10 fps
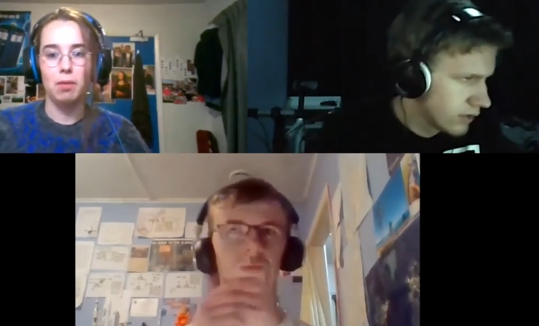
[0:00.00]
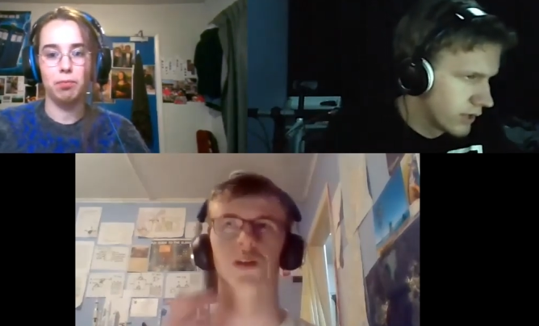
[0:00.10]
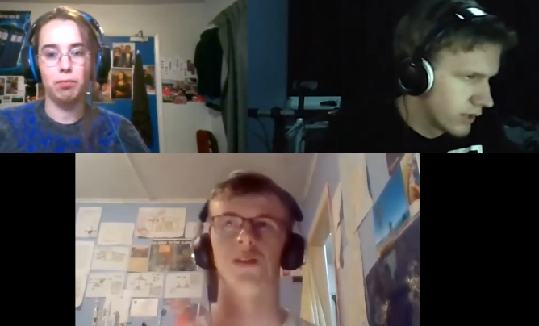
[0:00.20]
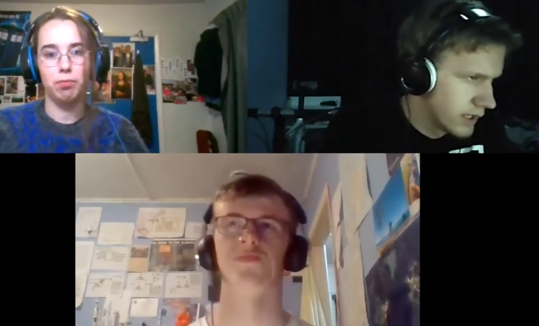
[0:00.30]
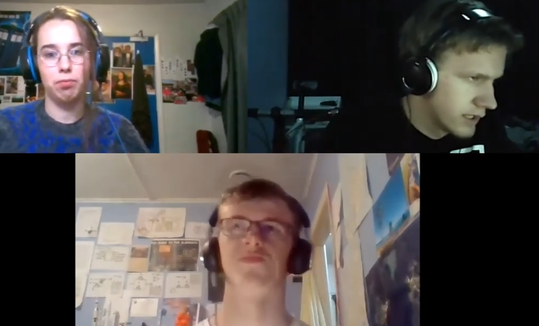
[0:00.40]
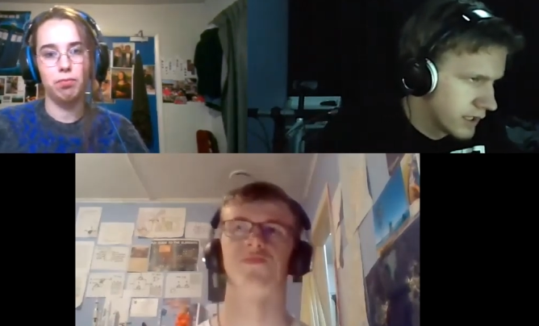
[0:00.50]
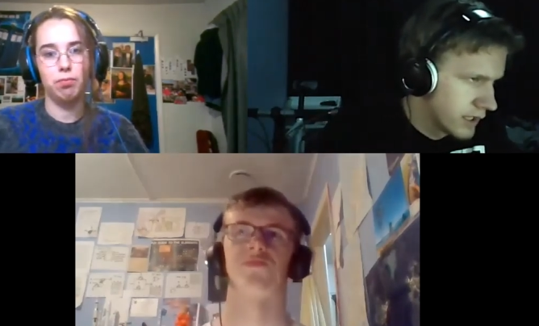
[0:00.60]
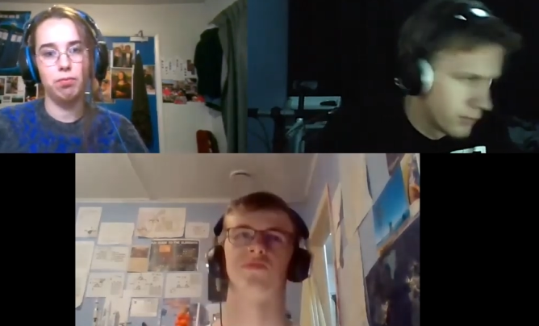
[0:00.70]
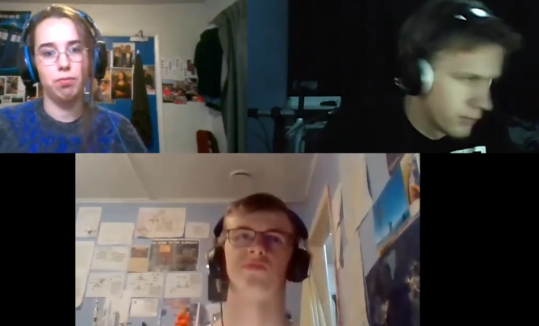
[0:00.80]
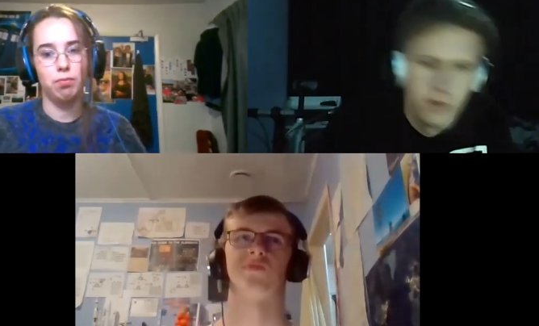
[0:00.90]
Speaker 1: So, any
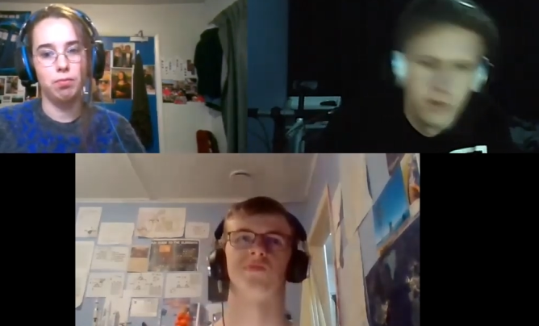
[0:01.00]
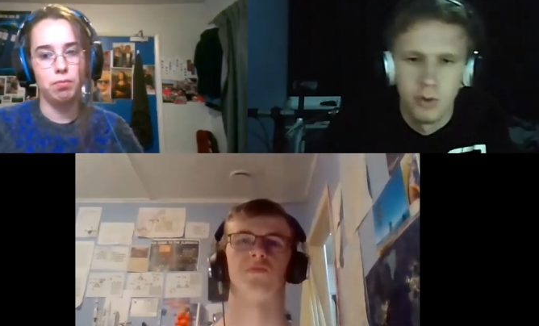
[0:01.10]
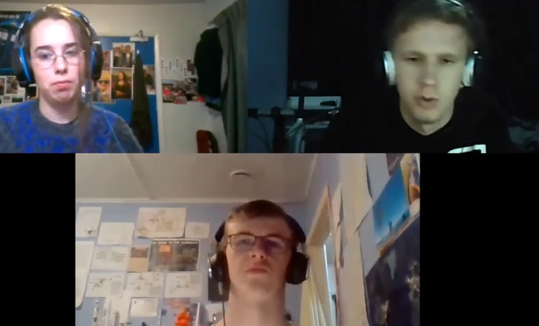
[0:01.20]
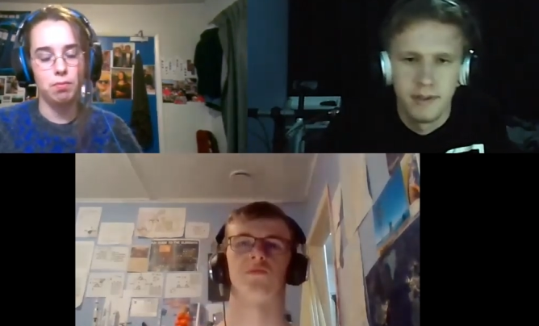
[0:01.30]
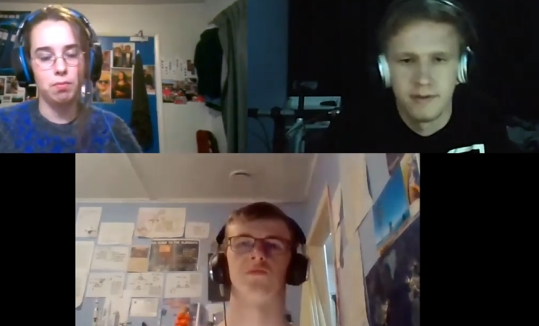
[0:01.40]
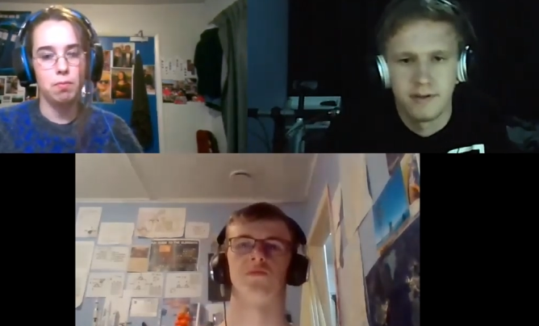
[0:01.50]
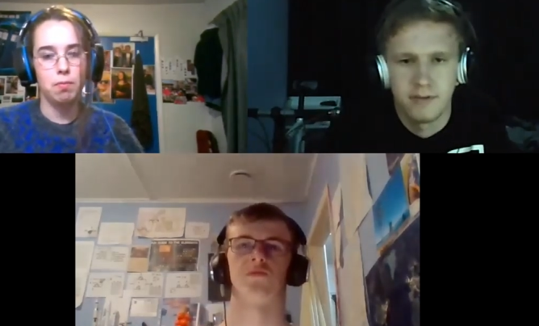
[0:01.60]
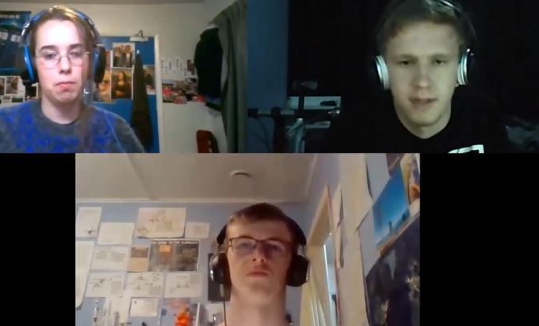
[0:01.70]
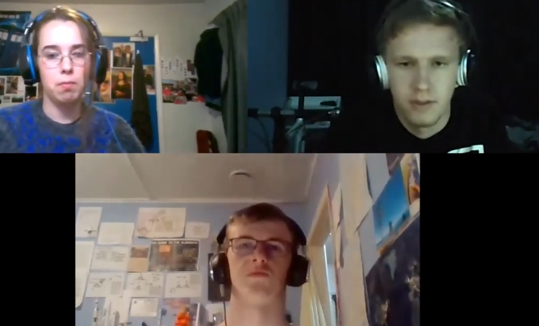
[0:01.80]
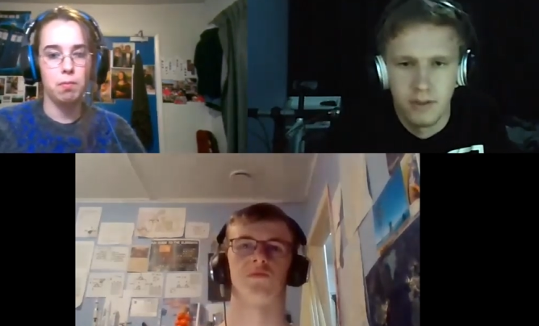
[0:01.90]
idea when Louis
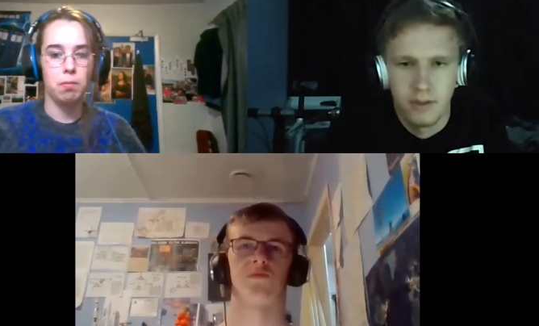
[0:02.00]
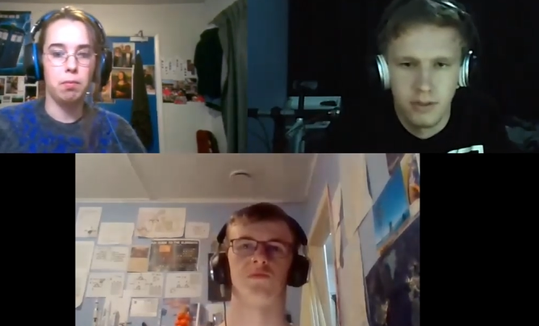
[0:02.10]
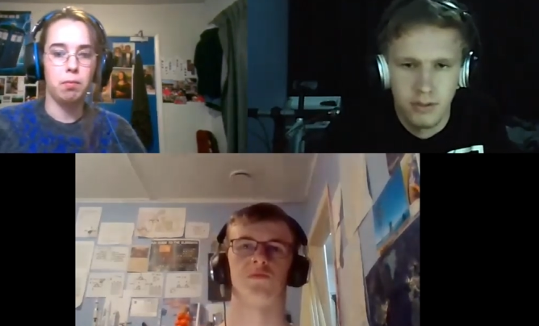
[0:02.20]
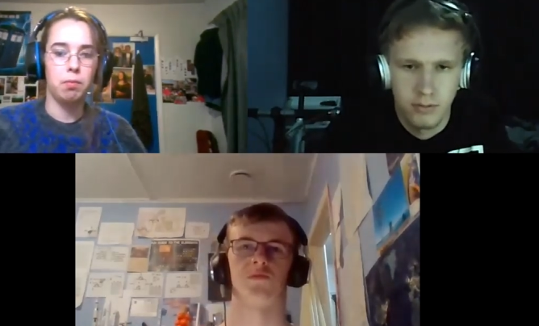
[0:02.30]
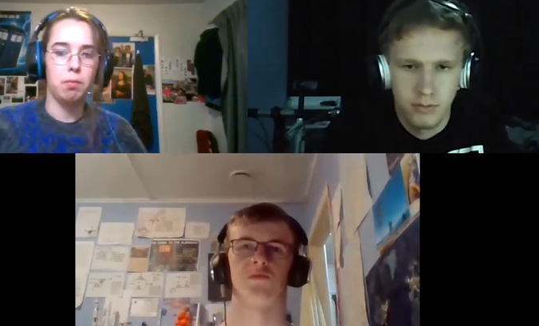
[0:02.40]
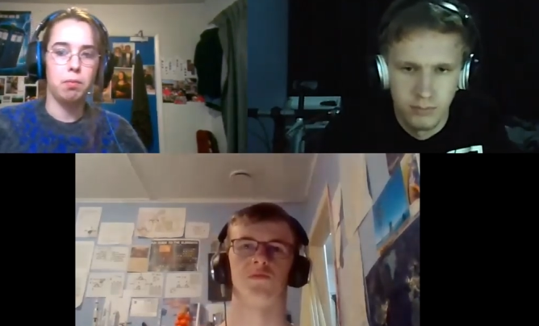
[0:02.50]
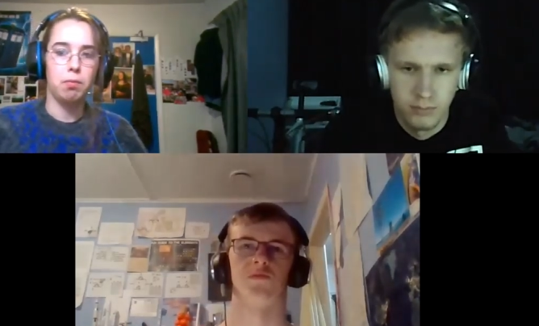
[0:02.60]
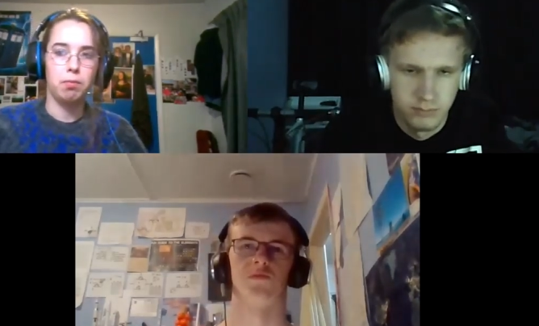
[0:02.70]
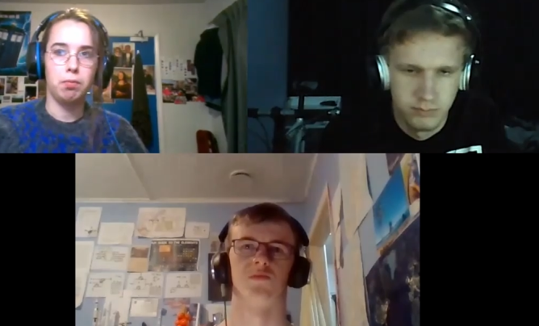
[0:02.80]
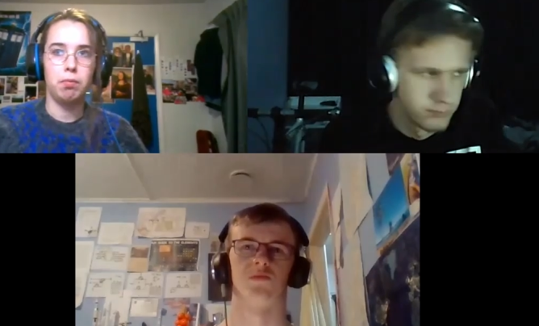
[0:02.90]
XVI
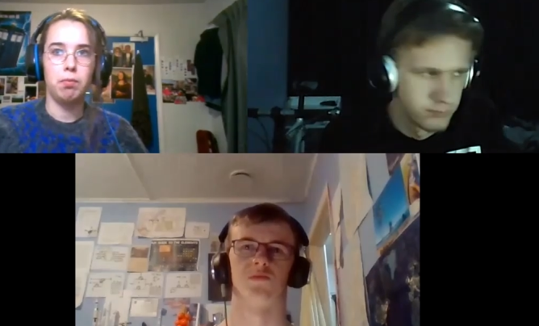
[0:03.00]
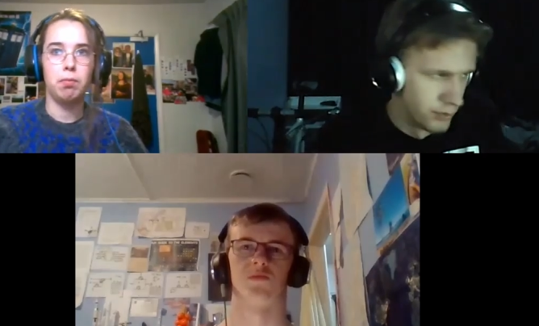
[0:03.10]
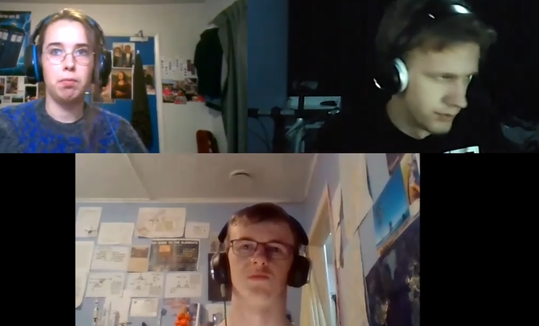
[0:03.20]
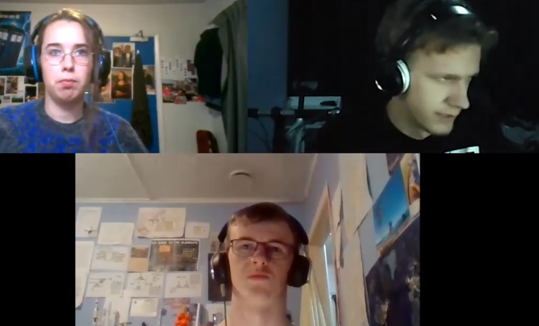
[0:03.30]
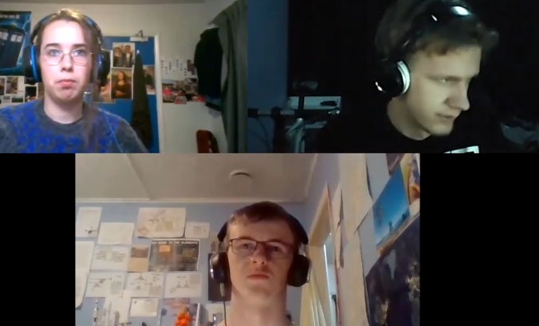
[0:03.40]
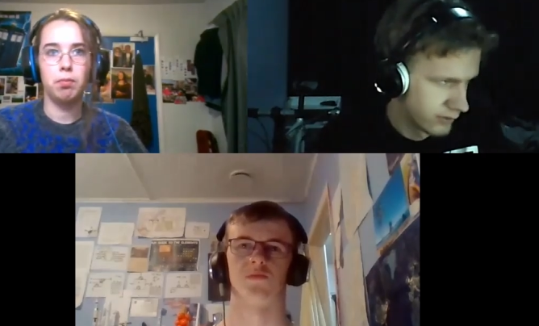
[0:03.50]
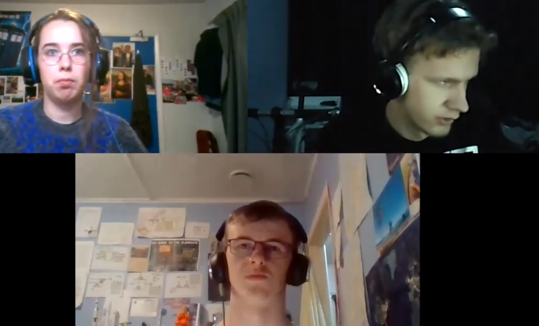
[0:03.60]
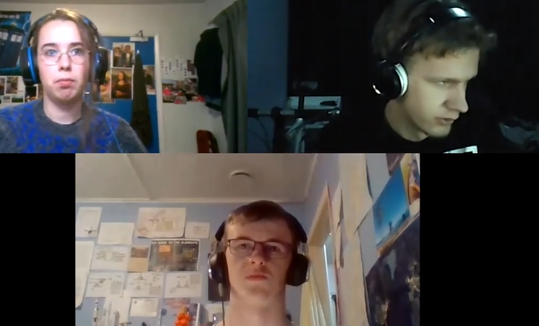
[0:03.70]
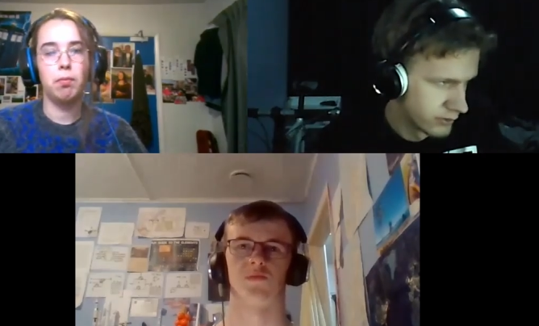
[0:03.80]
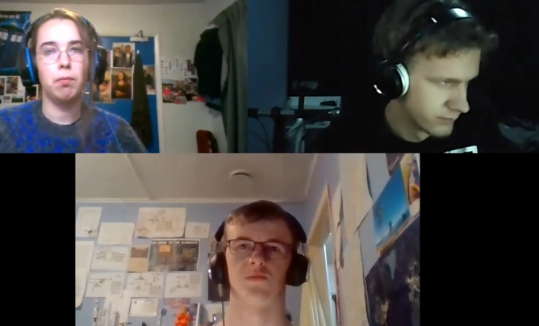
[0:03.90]
was
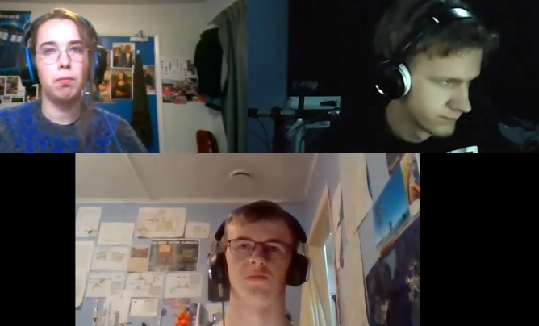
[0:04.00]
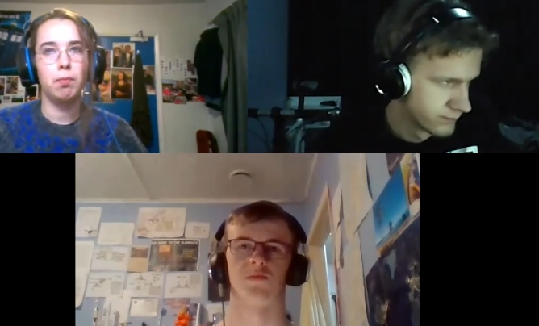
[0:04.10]
executed?